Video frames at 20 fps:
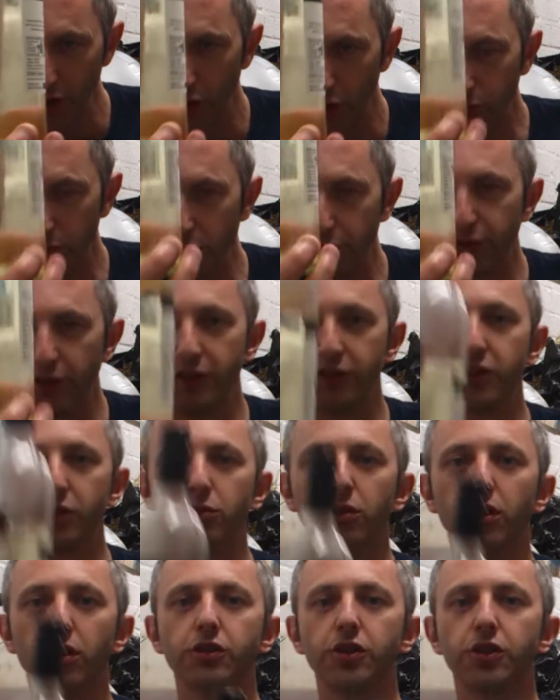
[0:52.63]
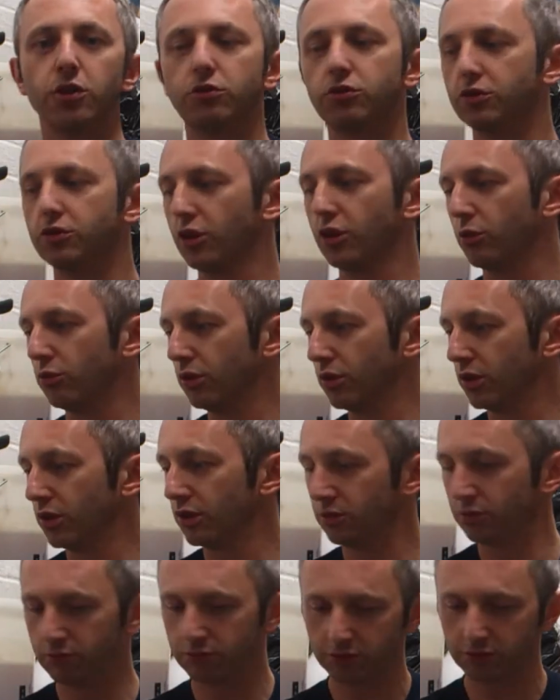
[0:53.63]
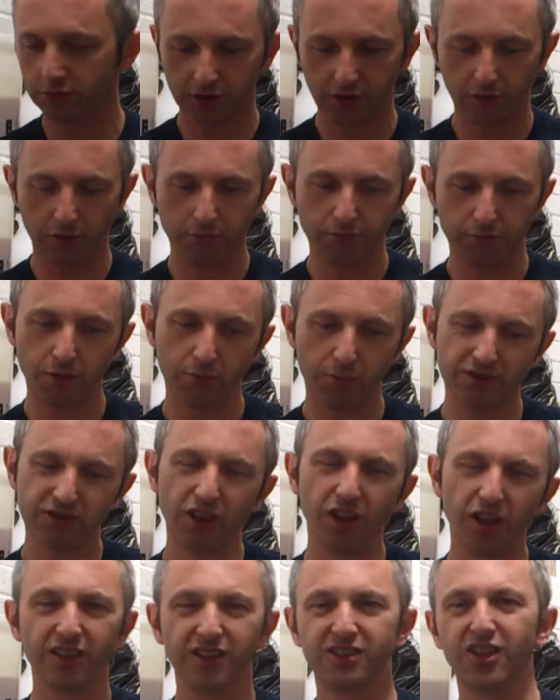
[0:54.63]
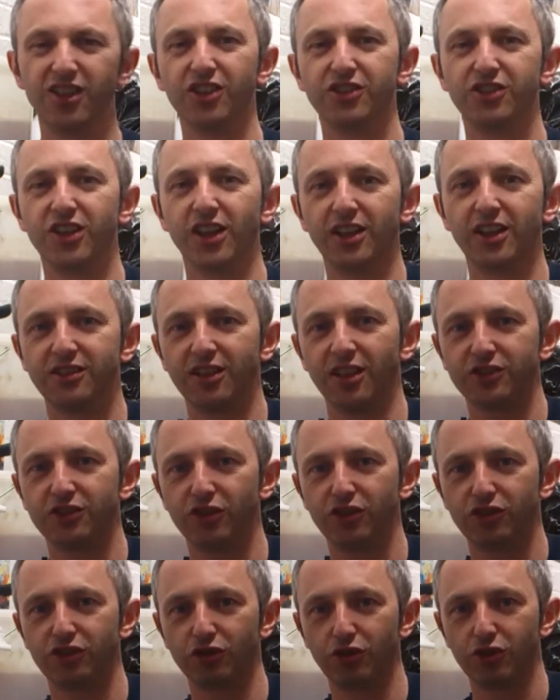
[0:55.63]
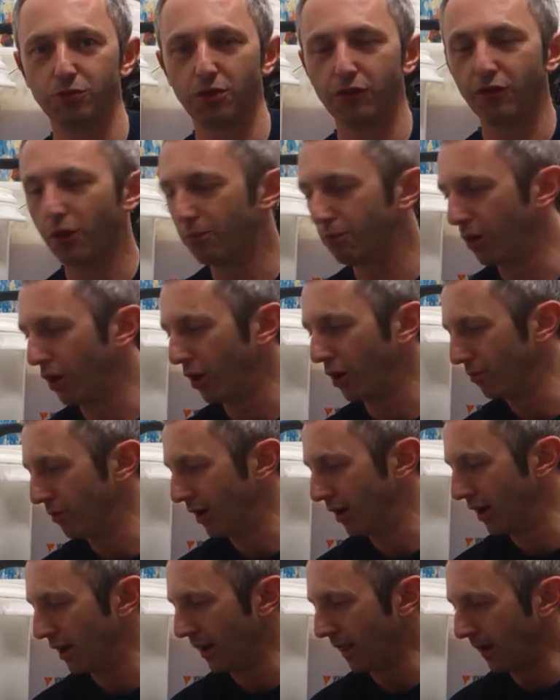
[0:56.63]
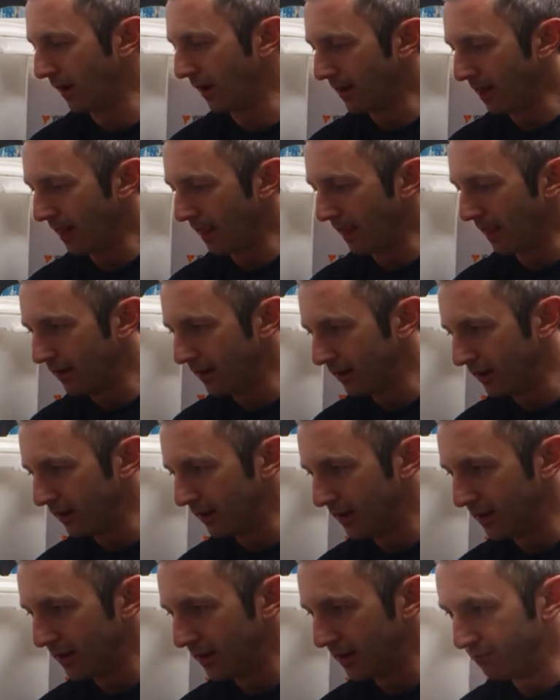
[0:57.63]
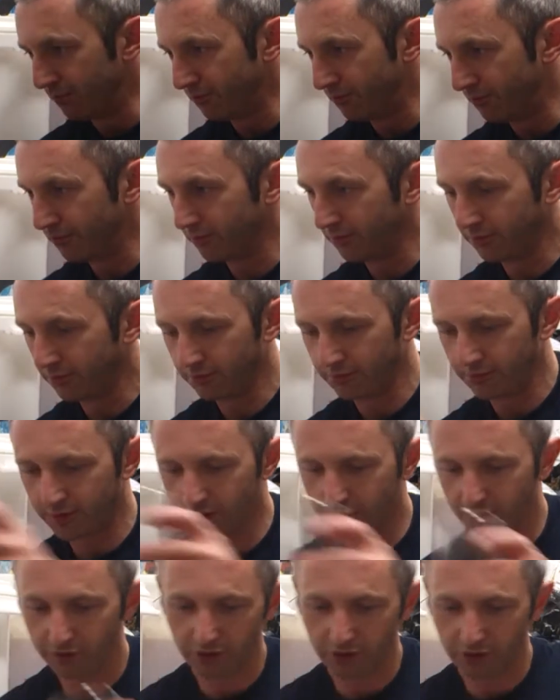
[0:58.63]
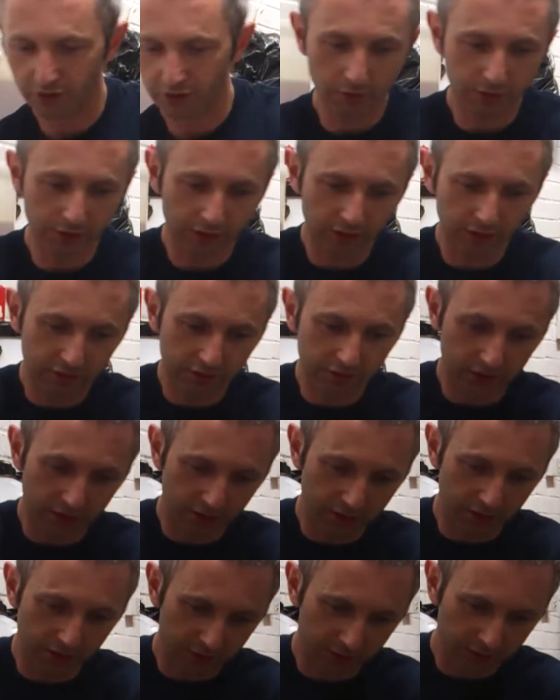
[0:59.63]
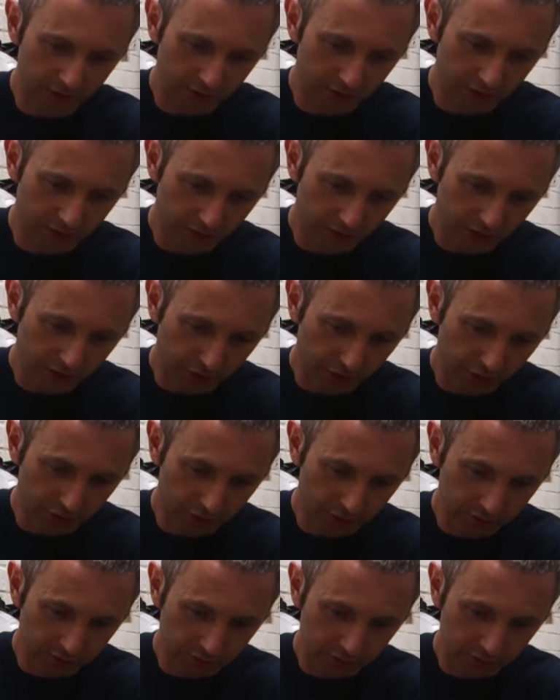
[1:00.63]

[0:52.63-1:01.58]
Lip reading: my vids, I will do. So just get the pop. It's not a taste test, it's a bit of a pop there. Give it a go, and let's have a look.